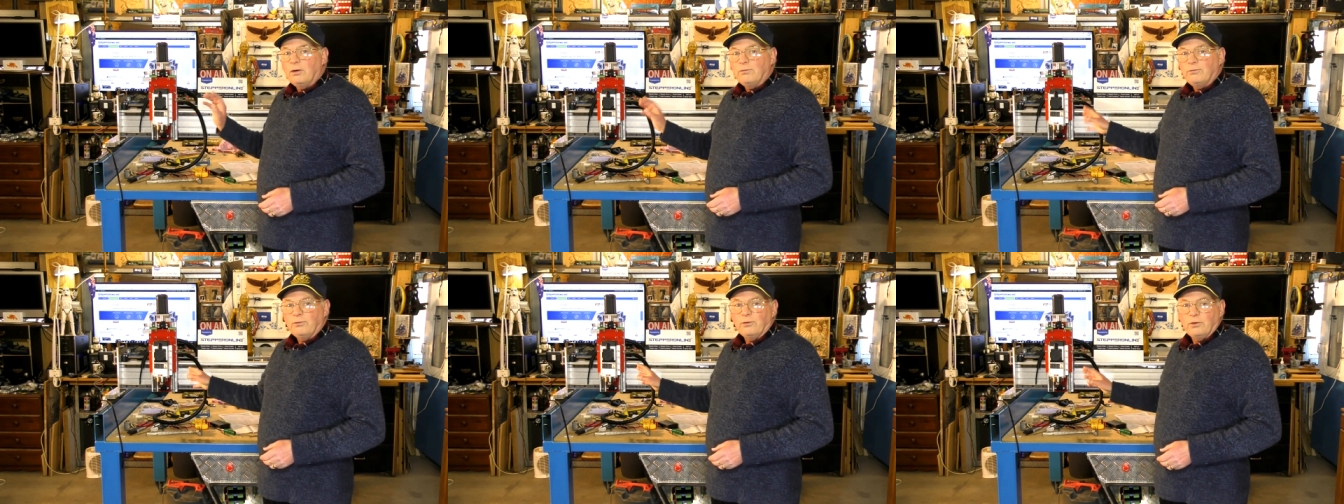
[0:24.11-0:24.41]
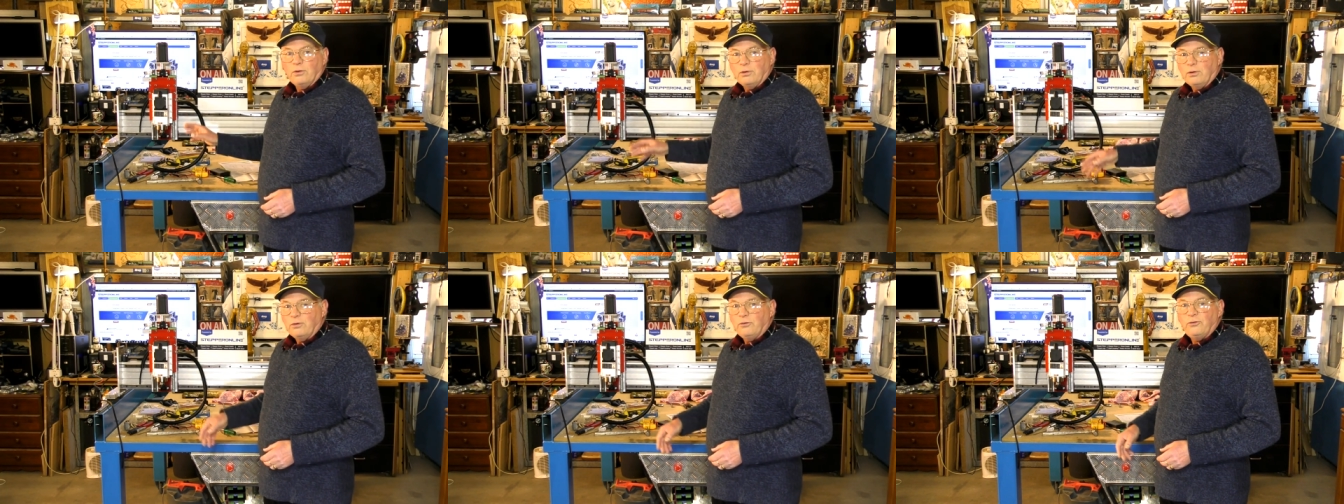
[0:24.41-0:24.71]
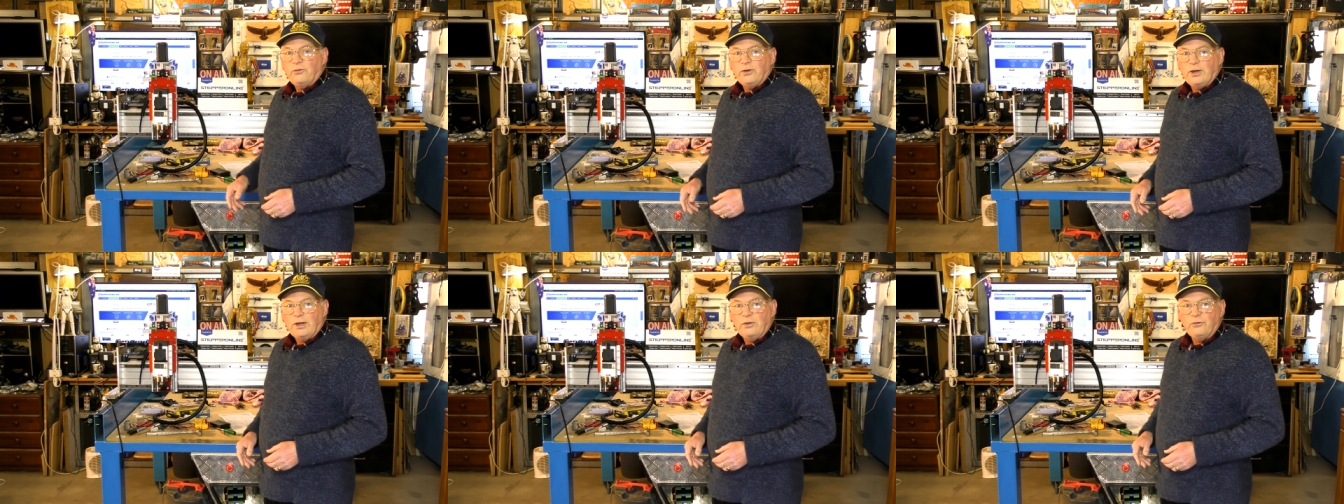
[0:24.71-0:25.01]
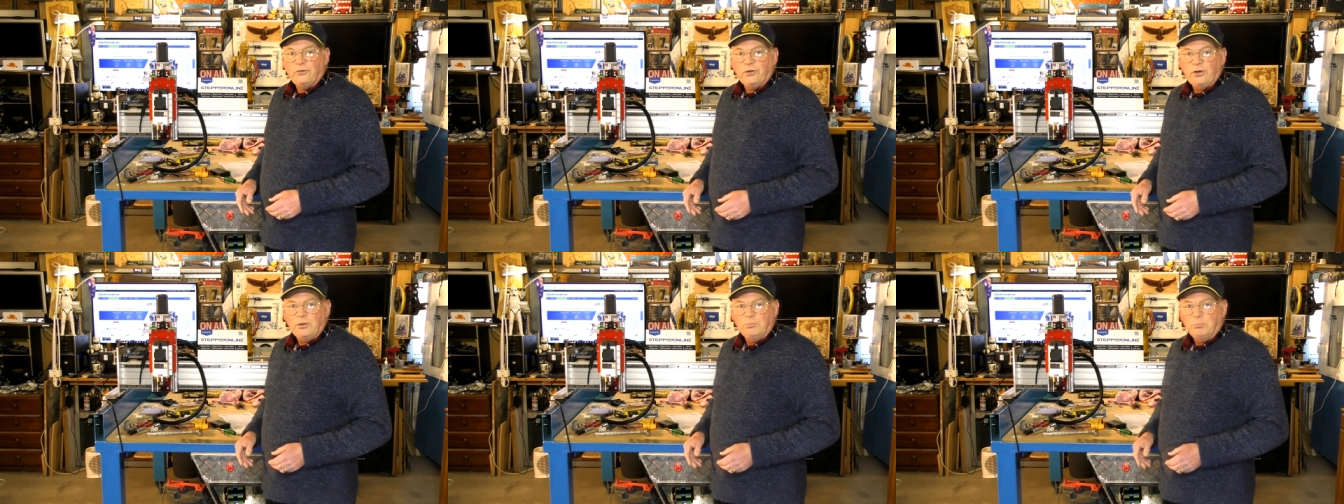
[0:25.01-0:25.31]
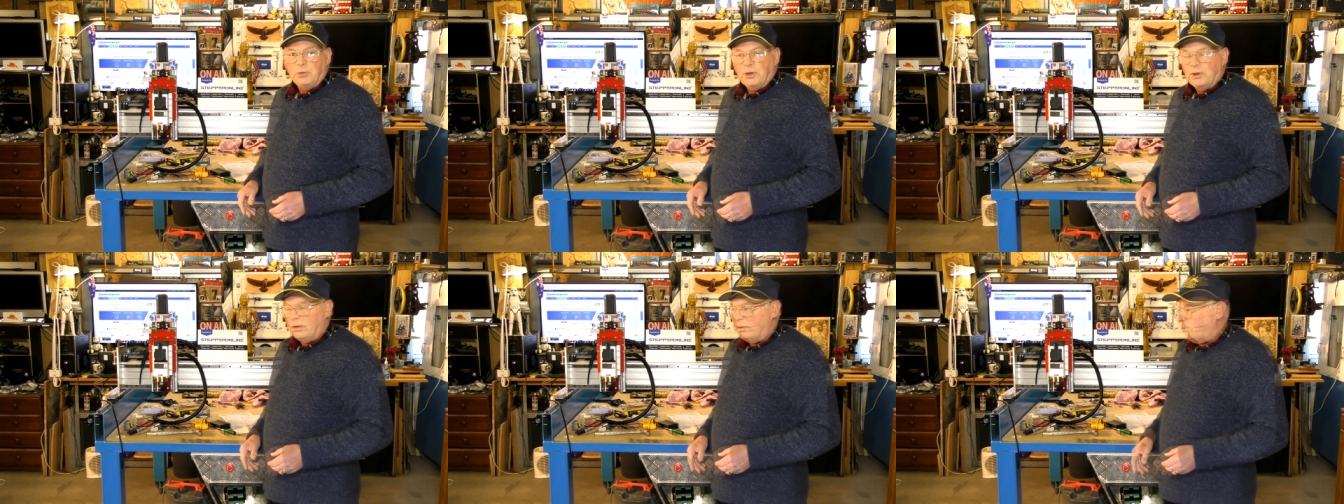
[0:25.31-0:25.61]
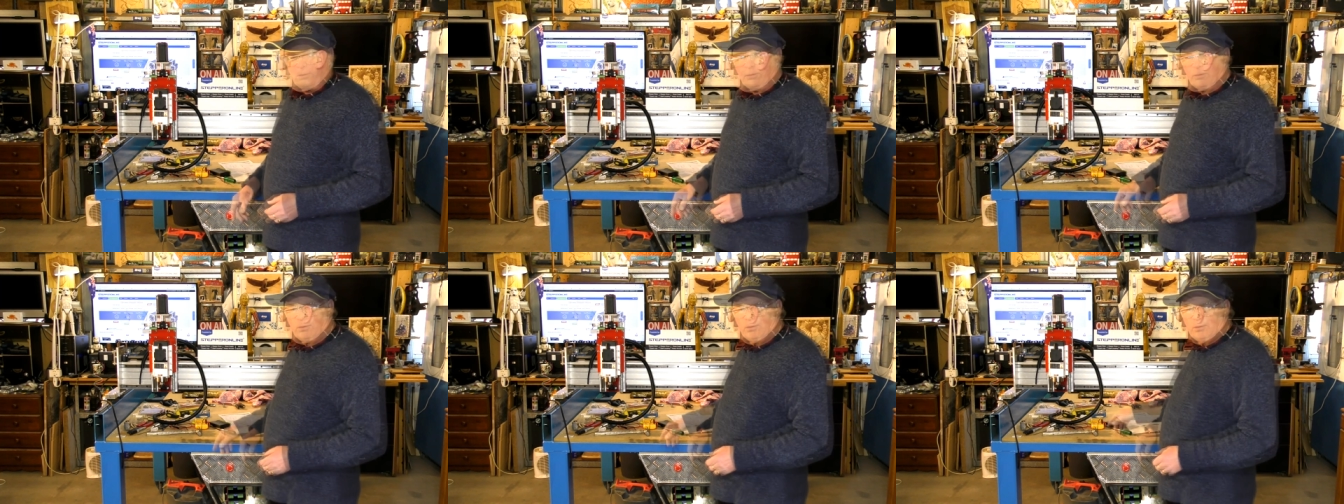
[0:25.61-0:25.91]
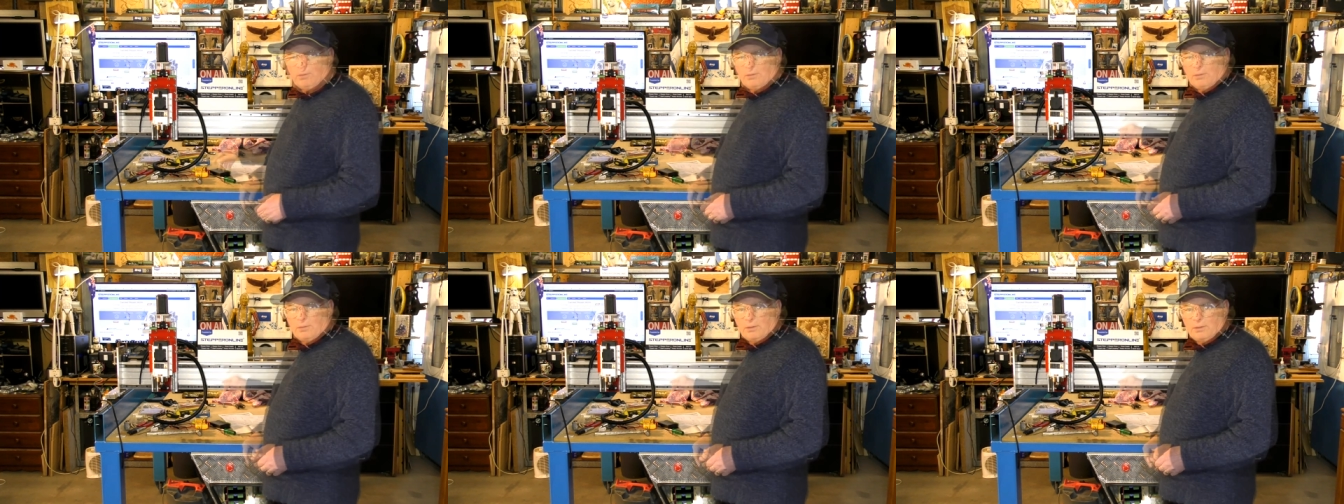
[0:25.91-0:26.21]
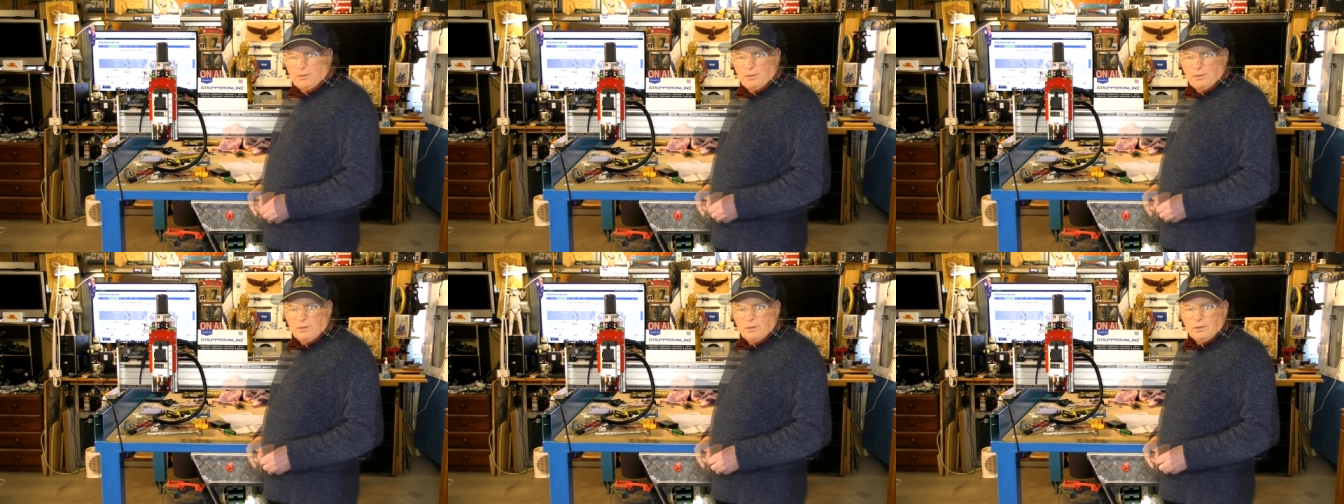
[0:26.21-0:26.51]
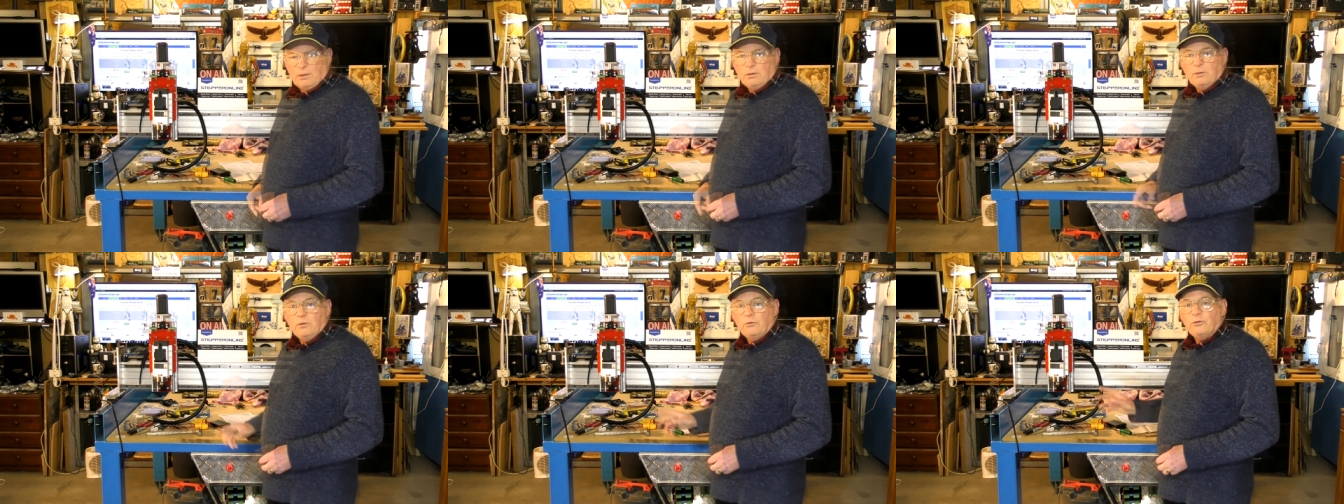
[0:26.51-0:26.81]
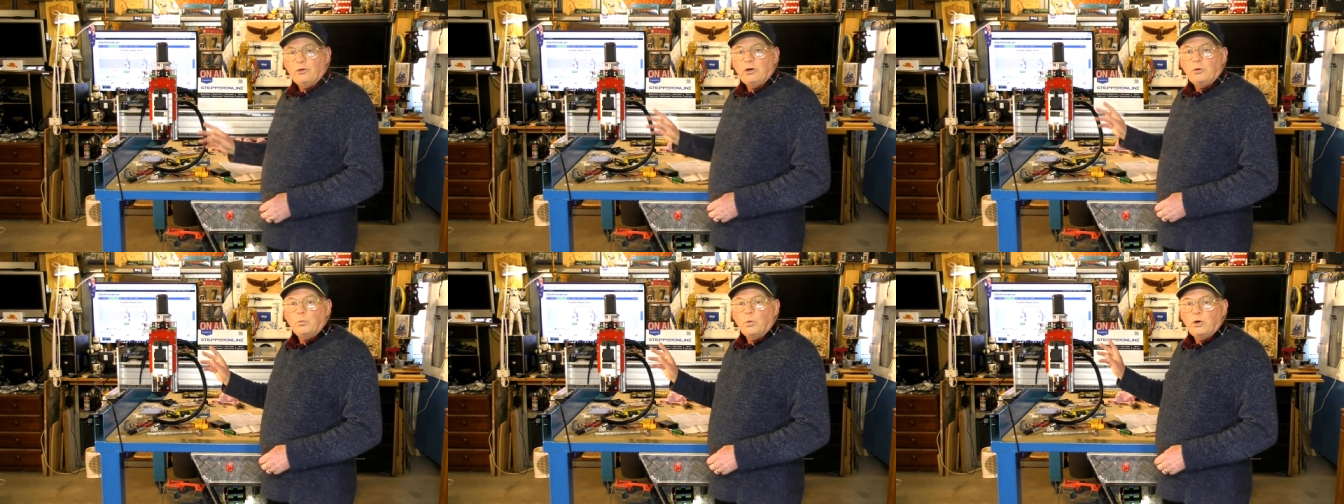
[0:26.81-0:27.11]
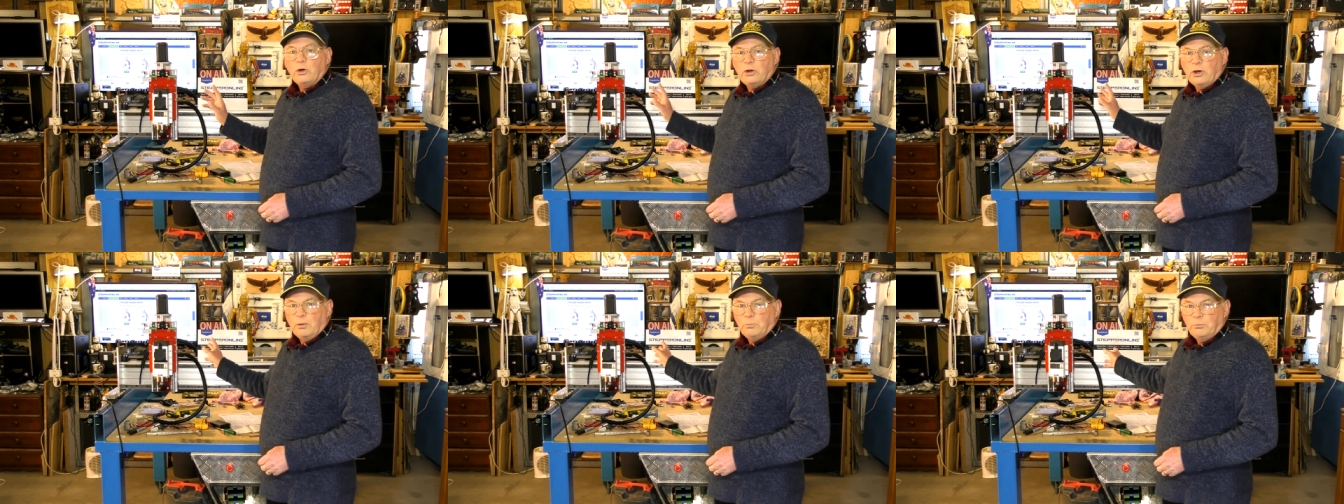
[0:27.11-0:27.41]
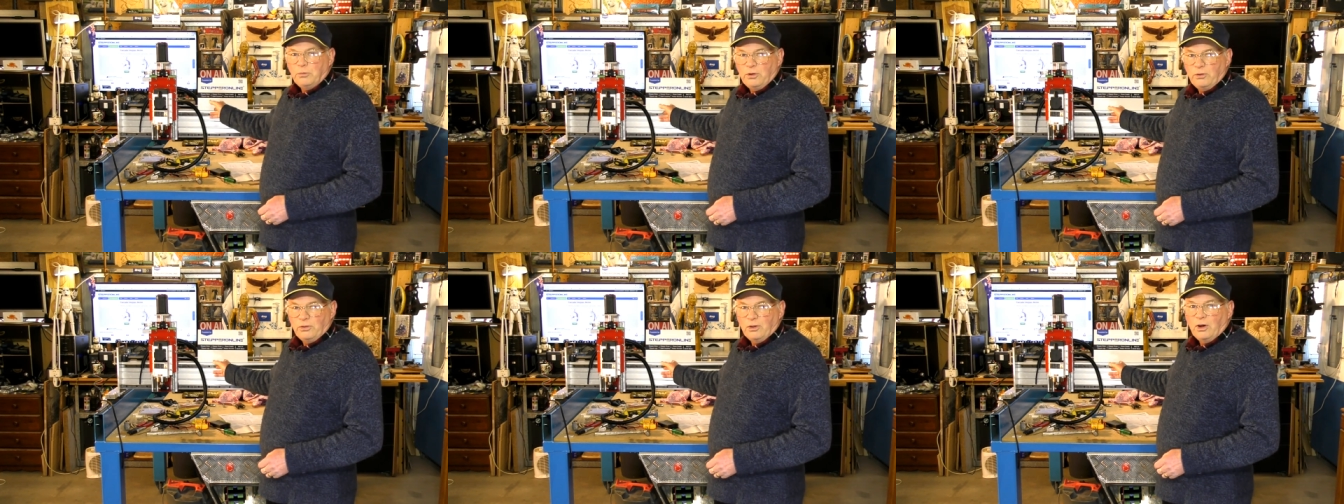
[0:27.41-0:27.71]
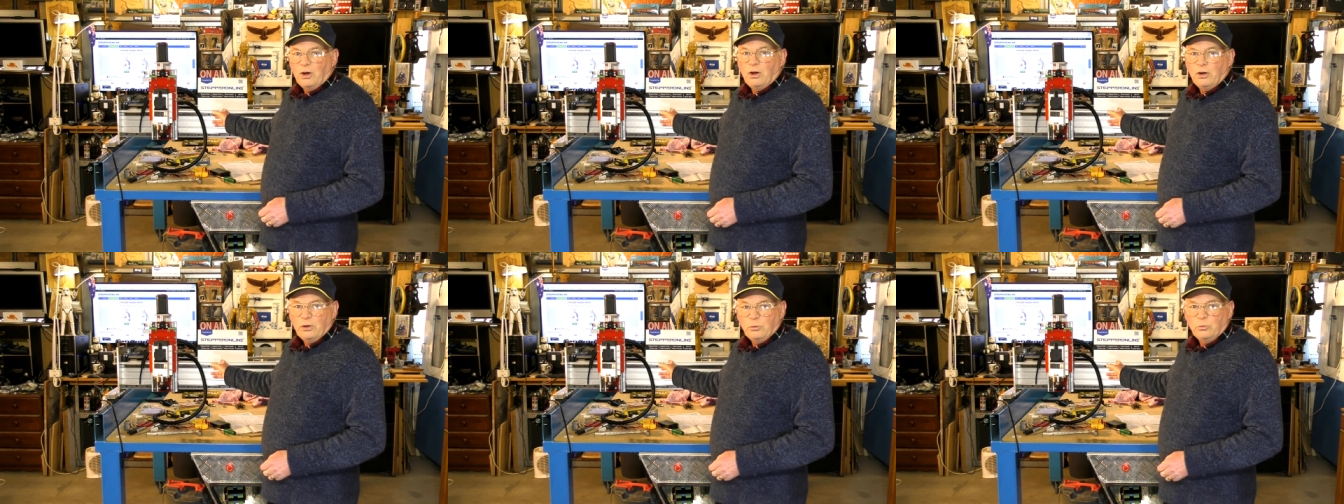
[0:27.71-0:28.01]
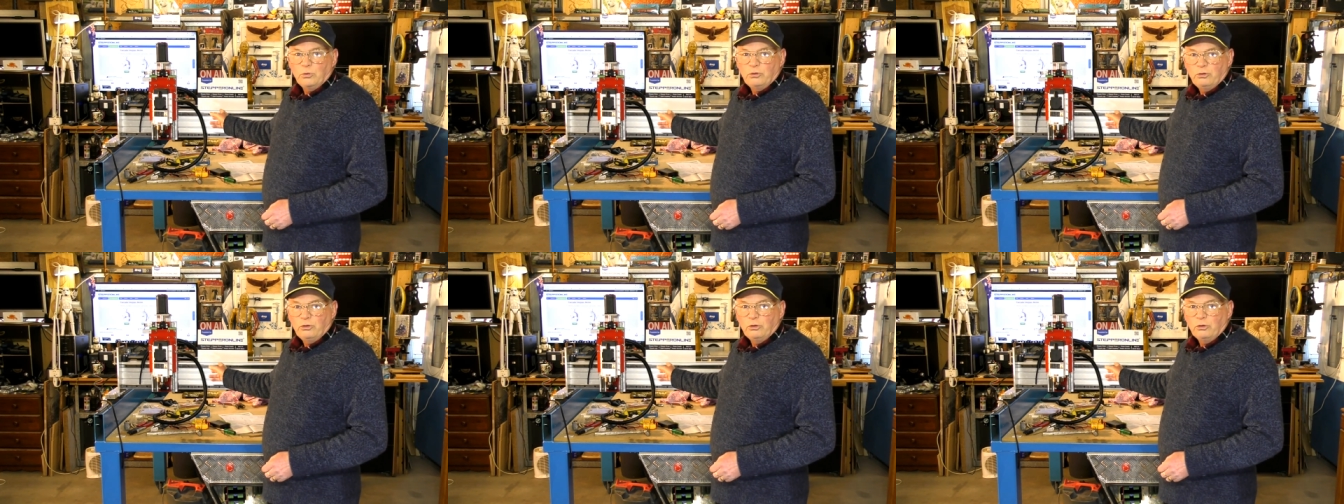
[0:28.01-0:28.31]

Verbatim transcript: for CNC builds. There's only one company that I would